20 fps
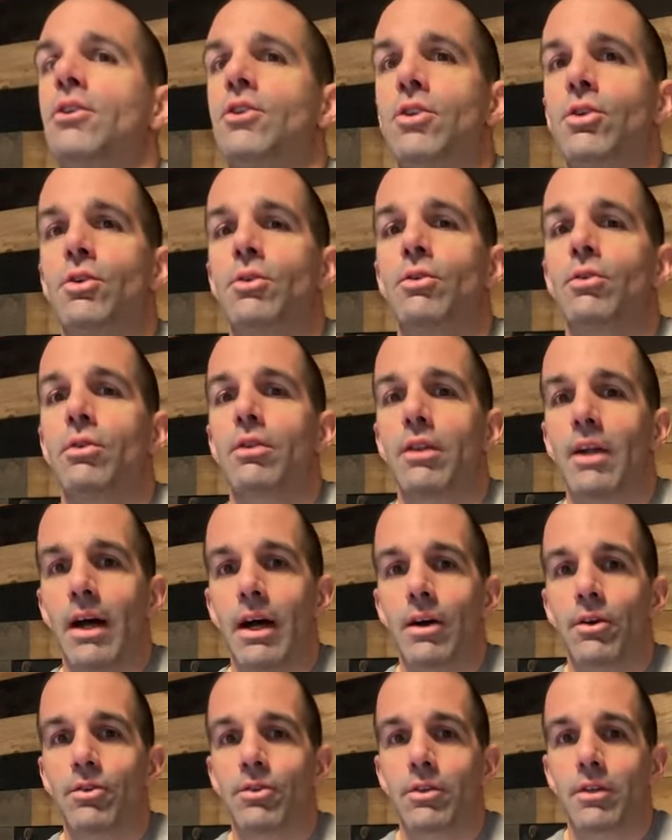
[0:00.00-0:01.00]

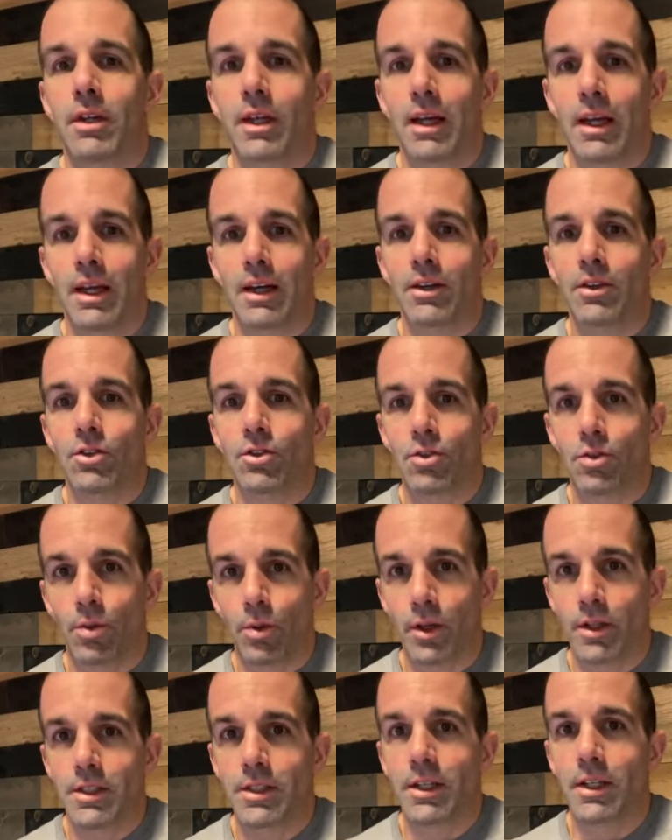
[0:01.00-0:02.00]

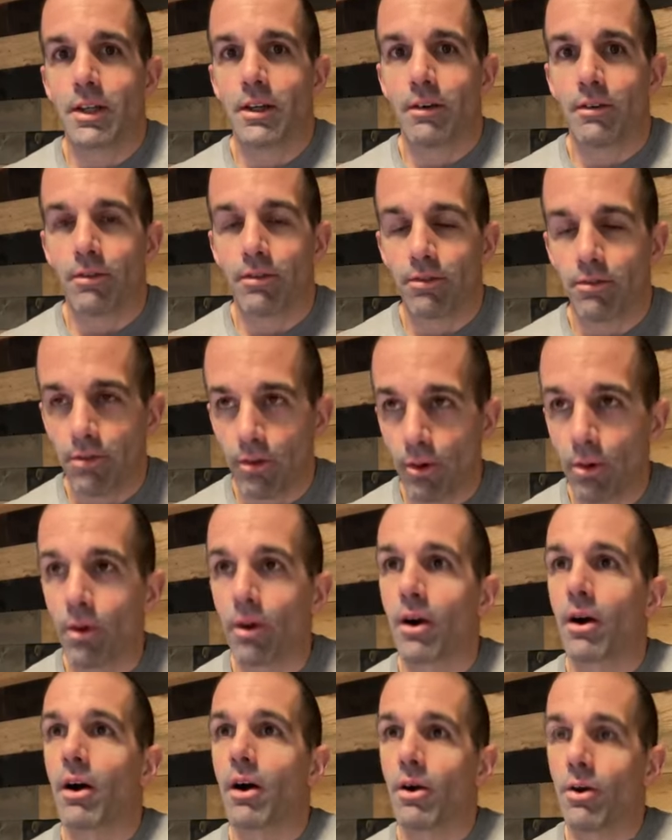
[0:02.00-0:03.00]

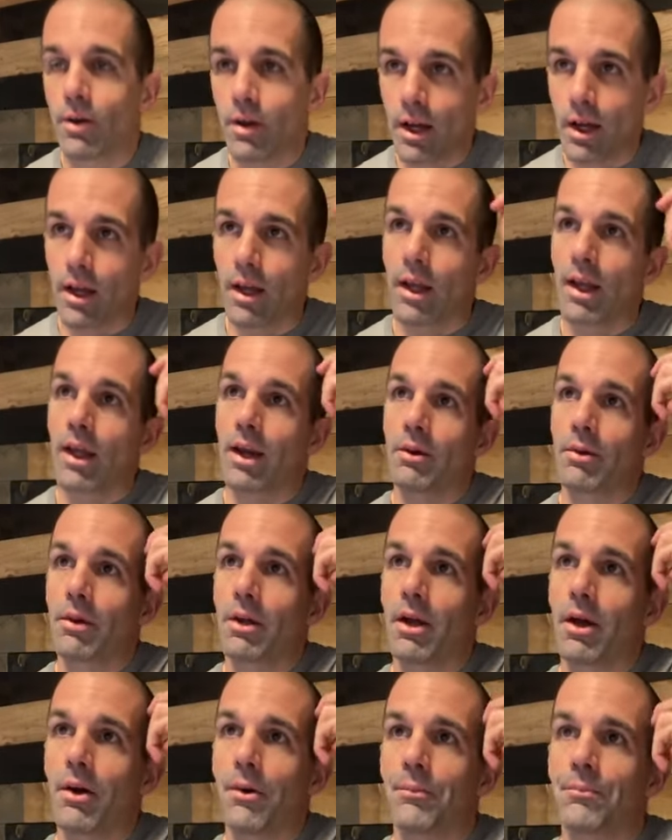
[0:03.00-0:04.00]
2024. Okay, here
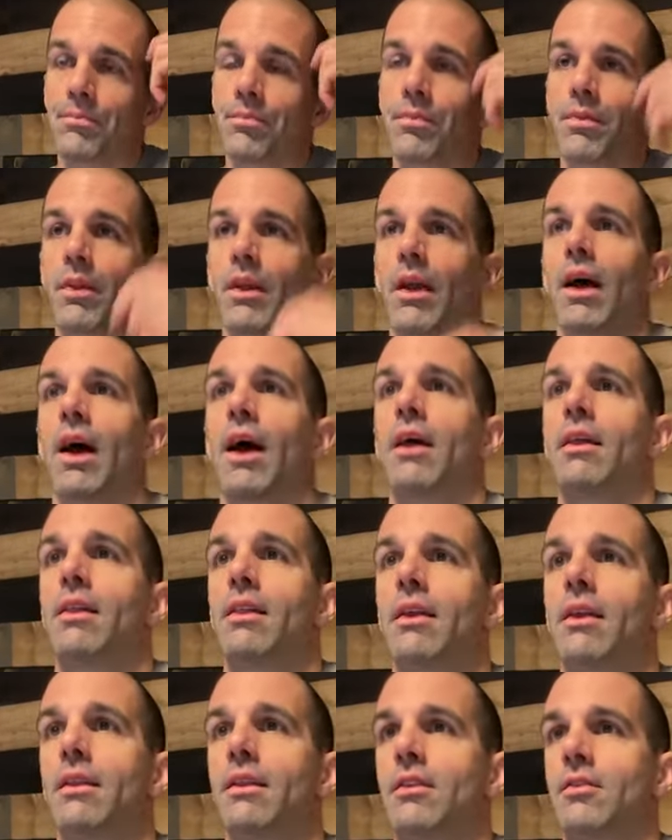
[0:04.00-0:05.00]
we go. I
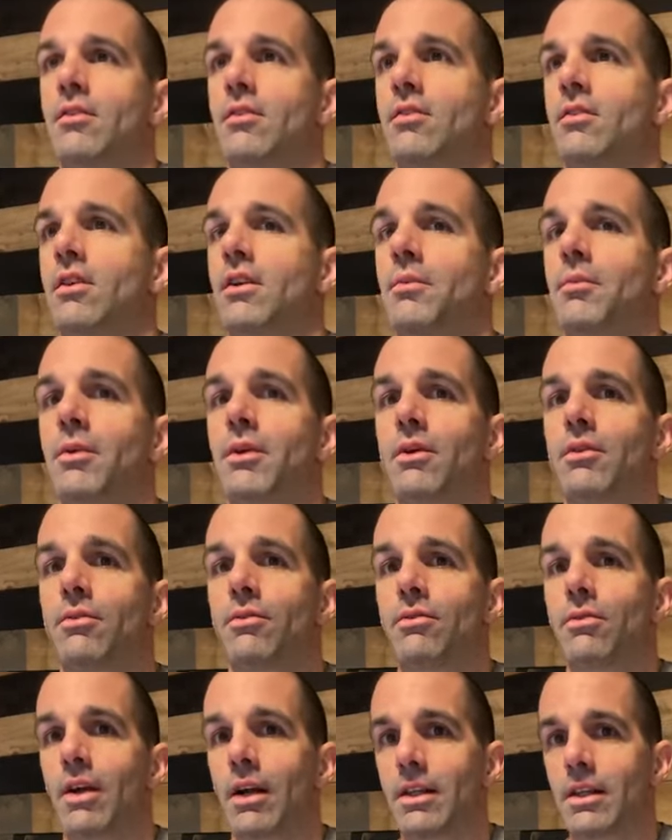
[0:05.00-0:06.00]
think this is going to be a
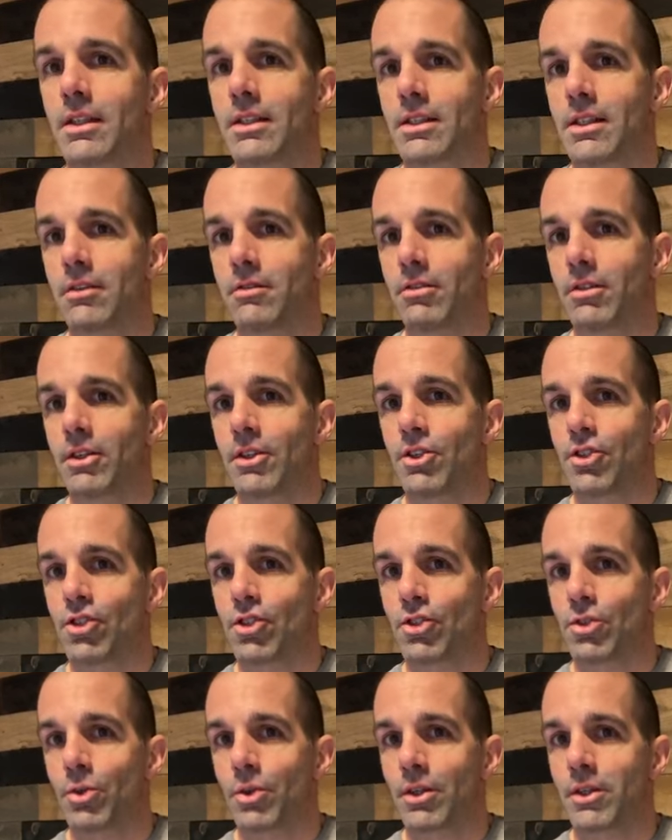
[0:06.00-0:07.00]
relatively
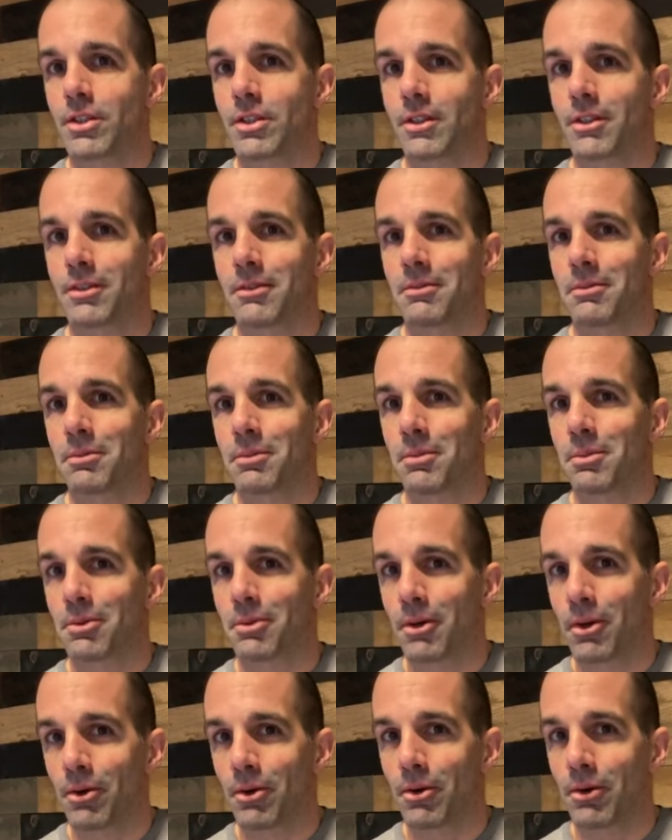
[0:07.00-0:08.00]
short
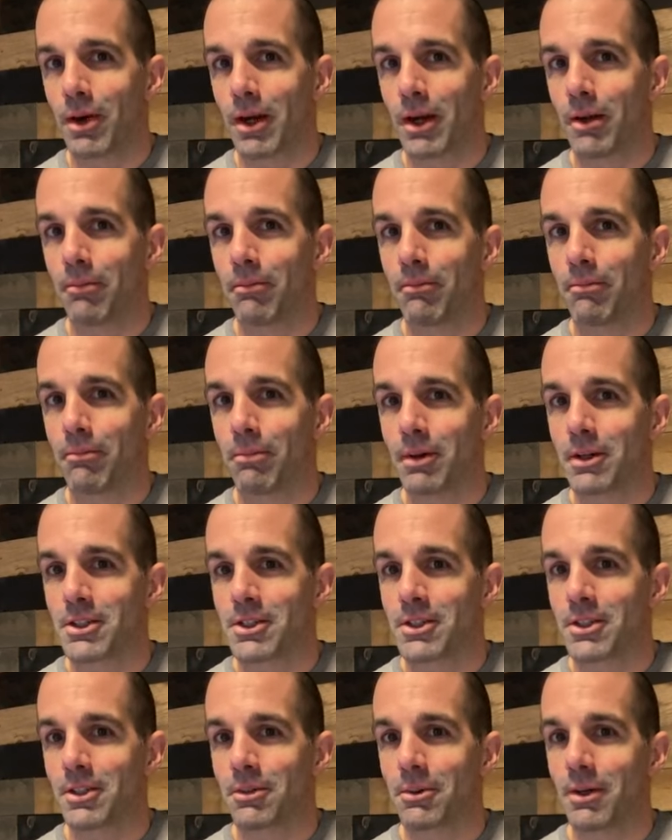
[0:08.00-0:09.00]
program,
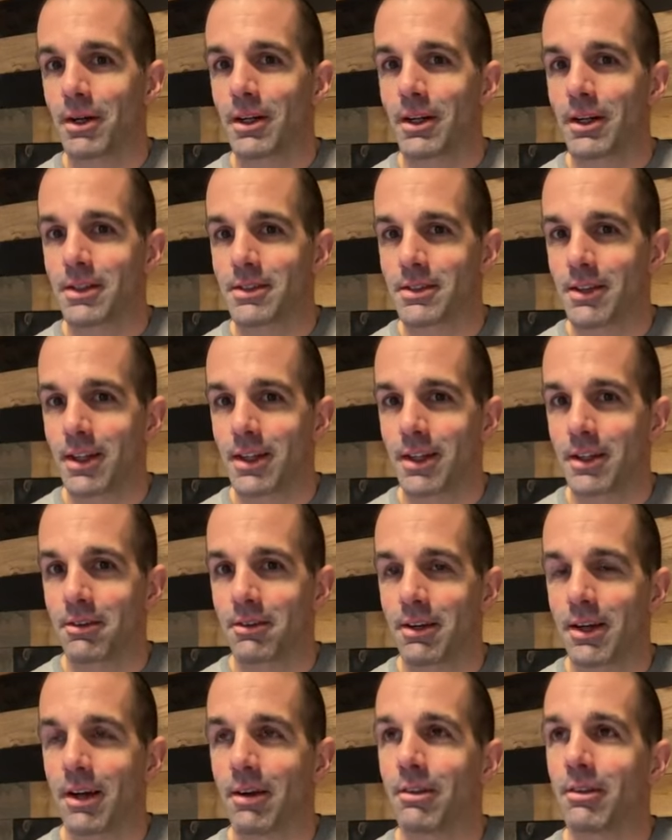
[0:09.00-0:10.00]
but you know what? I say that
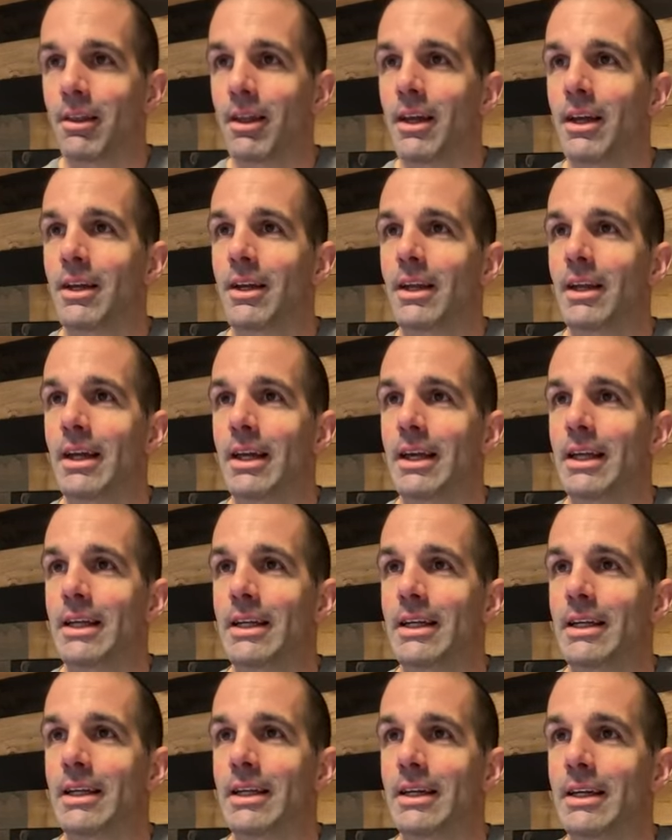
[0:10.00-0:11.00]
every now and then,
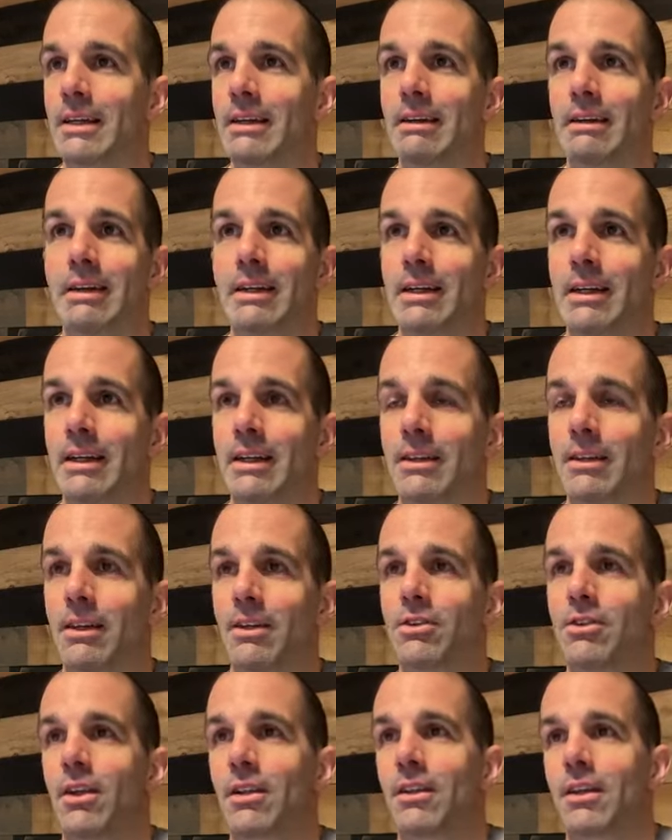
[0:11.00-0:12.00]
and
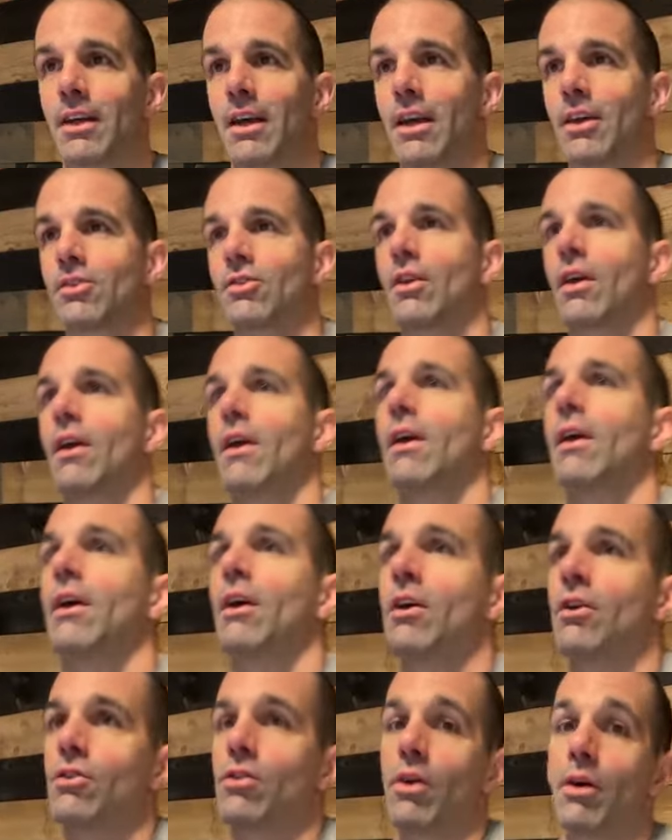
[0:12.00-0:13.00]
that's not the case.
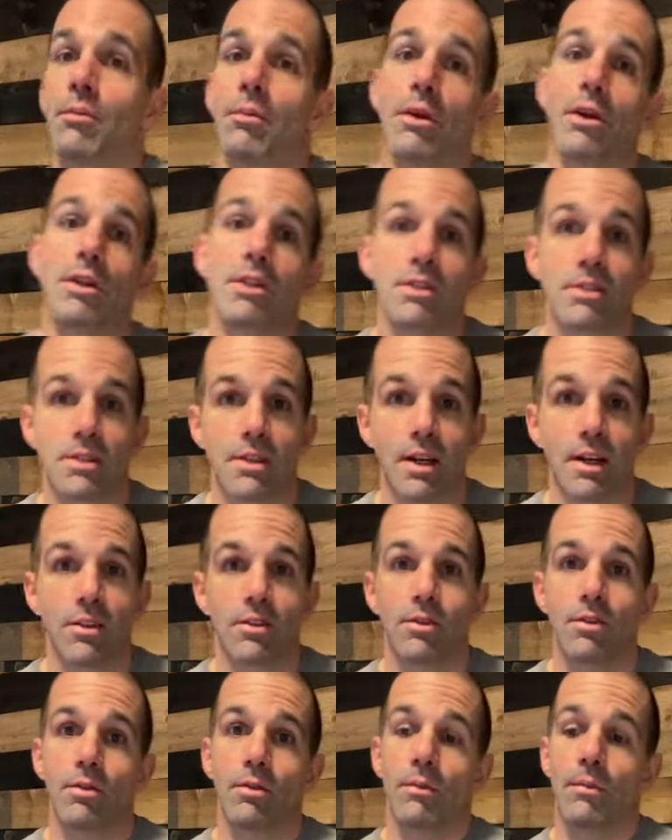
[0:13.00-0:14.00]
So I'm going to
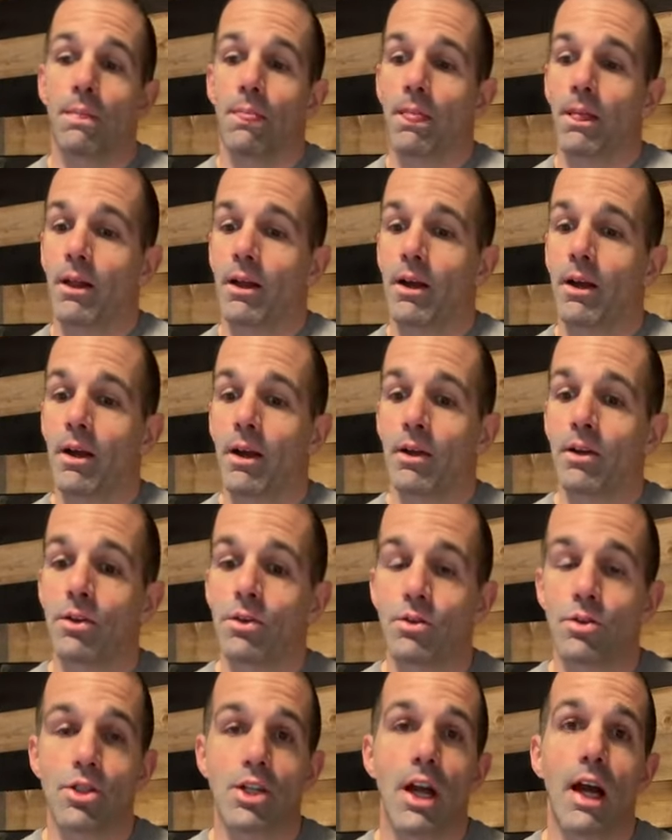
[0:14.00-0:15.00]
discuss a
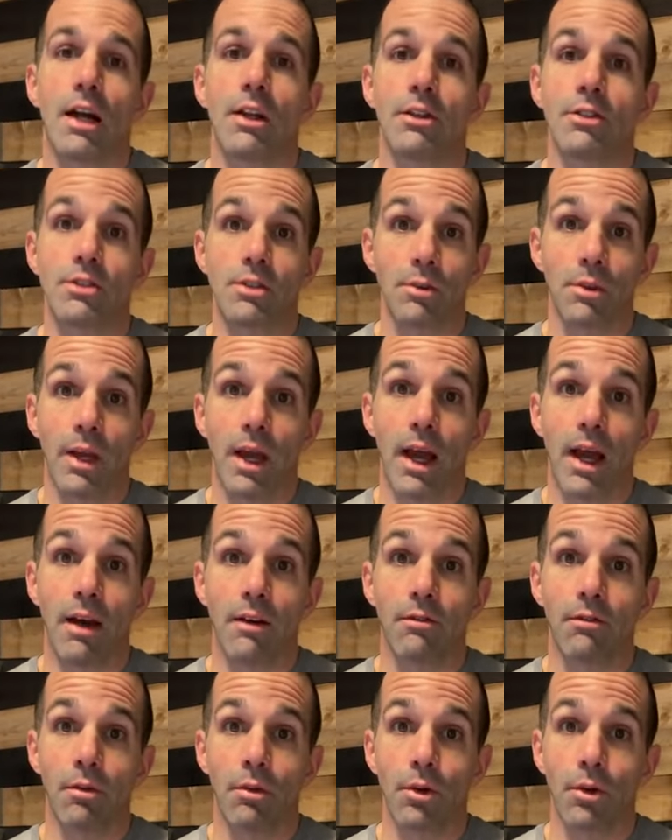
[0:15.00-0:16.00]
new challenge that we
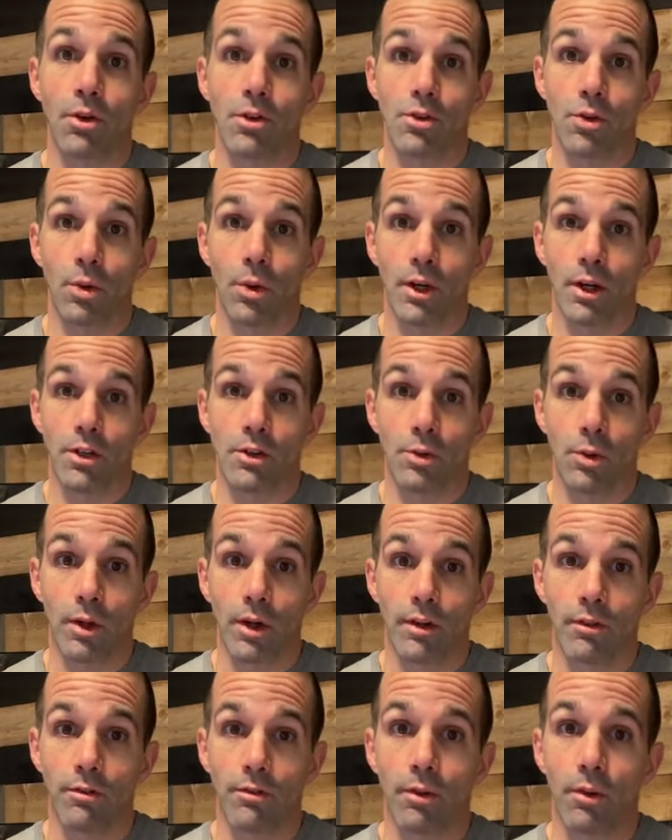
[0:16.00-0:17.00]
have for
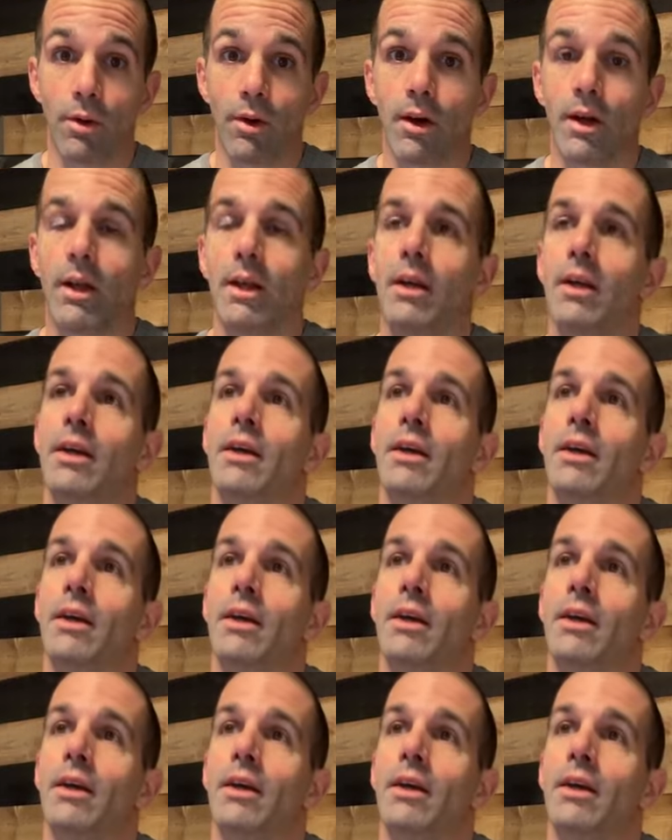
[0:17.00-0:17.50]
2024.